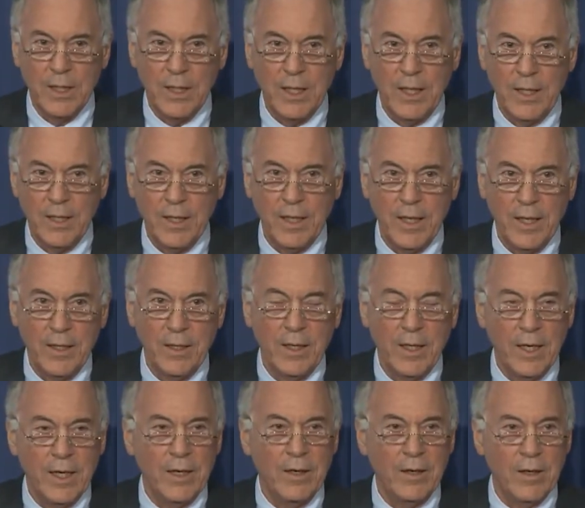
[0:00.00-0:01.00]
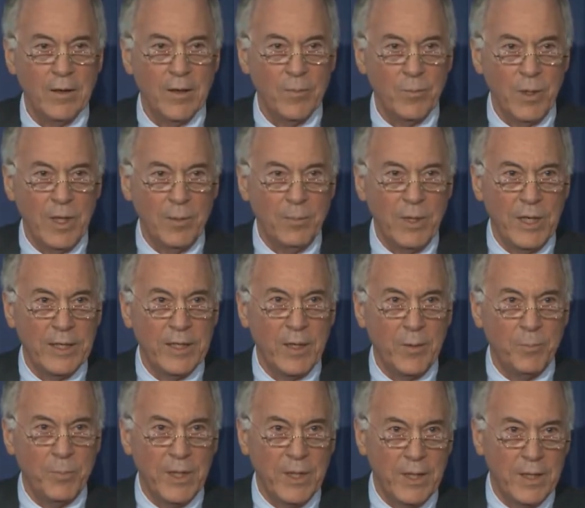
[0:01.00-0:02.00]
and and and public
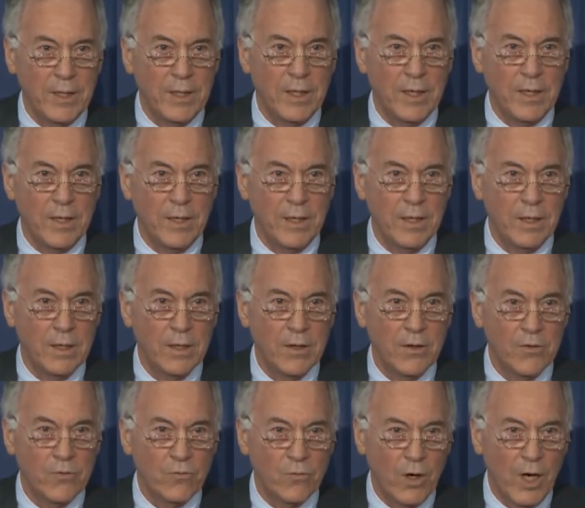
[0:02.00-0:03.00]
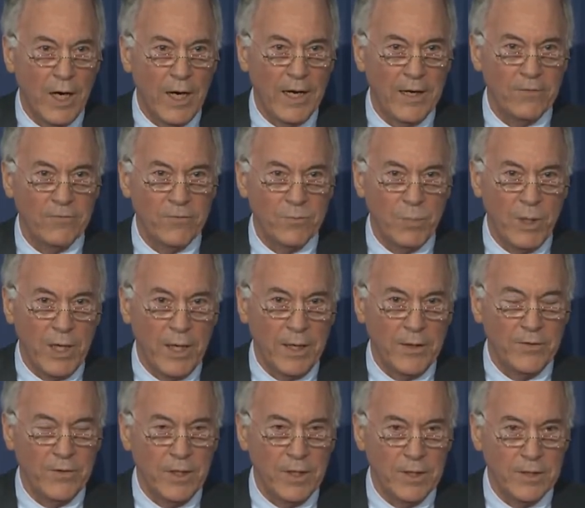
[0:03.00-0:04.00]
opinion drives
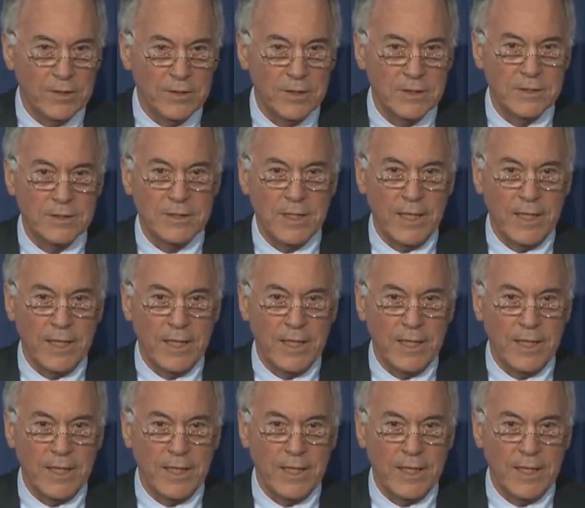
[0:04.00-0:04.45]
politicians.